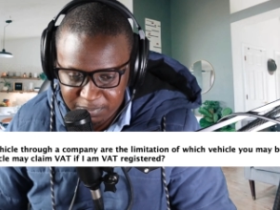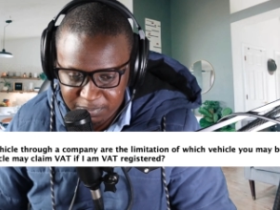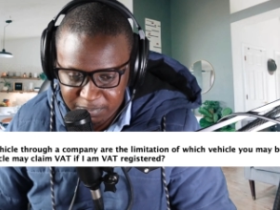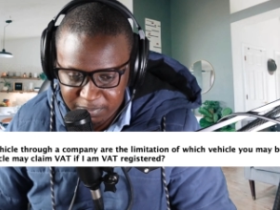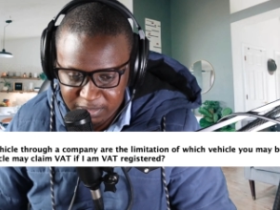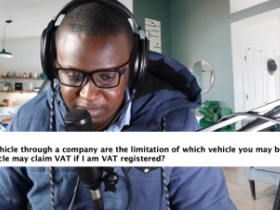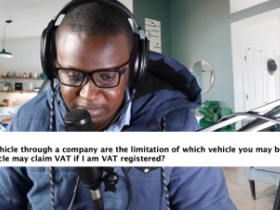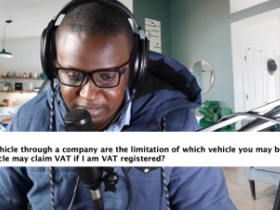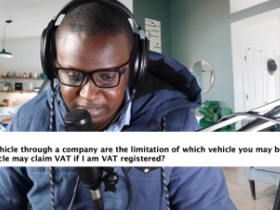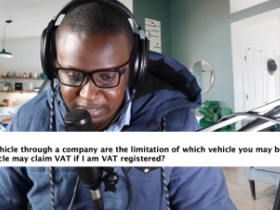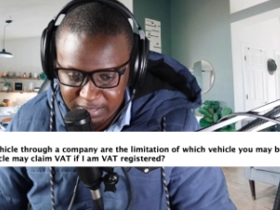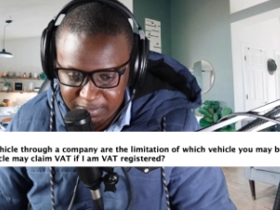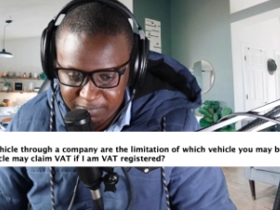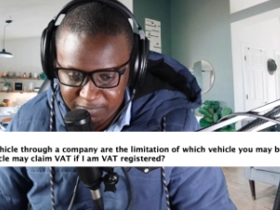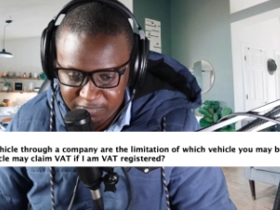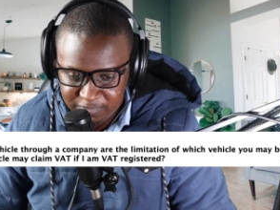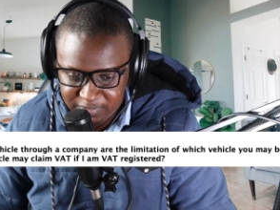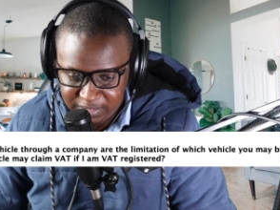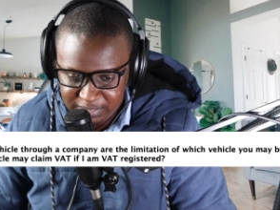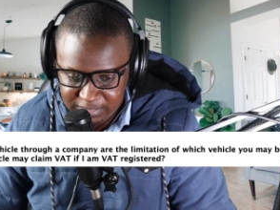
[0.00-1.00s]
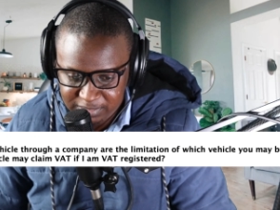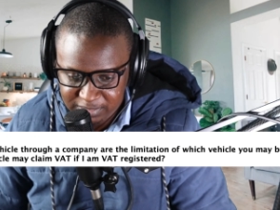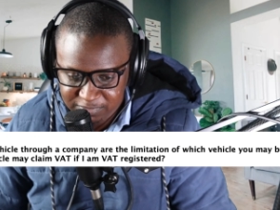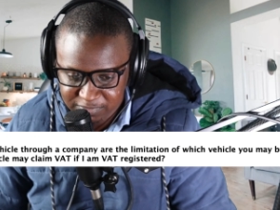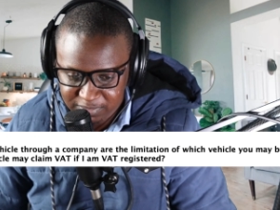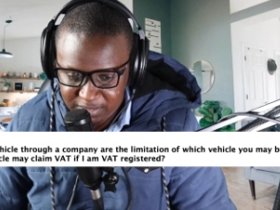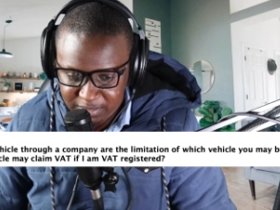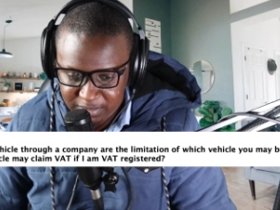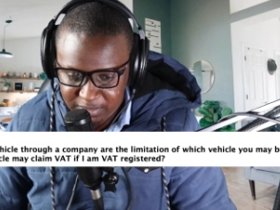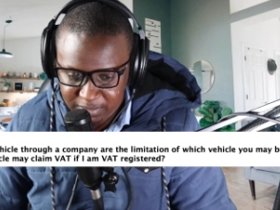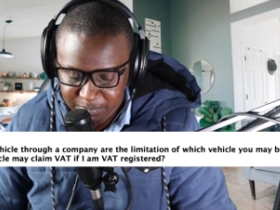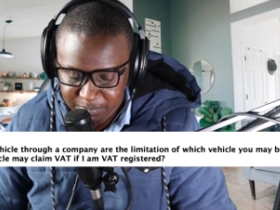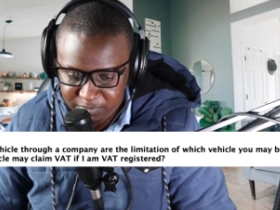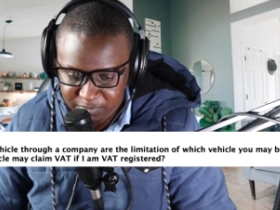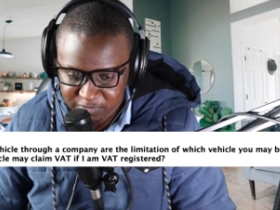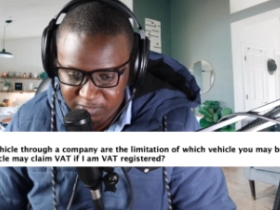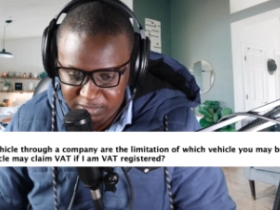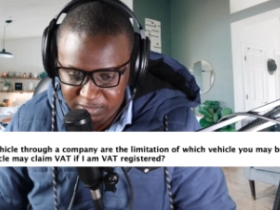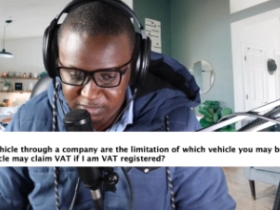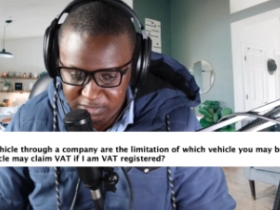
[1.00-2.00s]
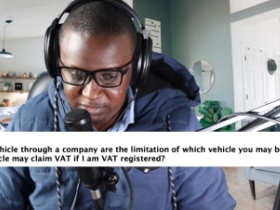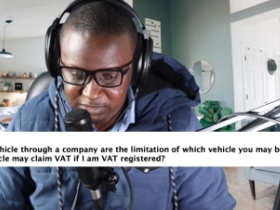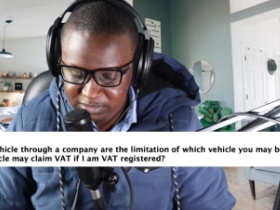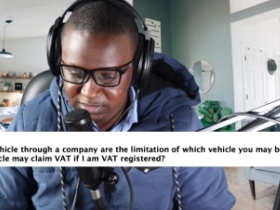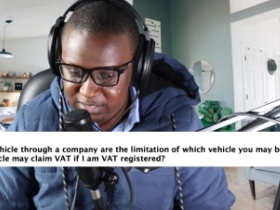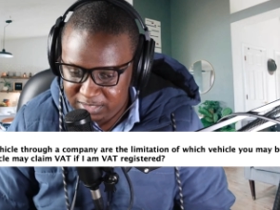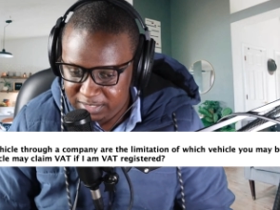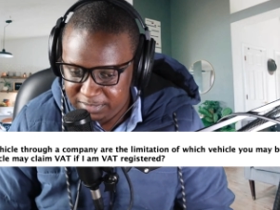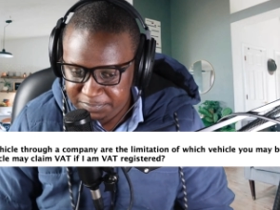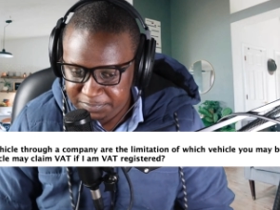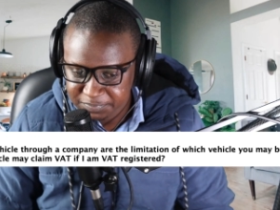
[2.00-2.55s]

may claim VAT if I am VAT registered?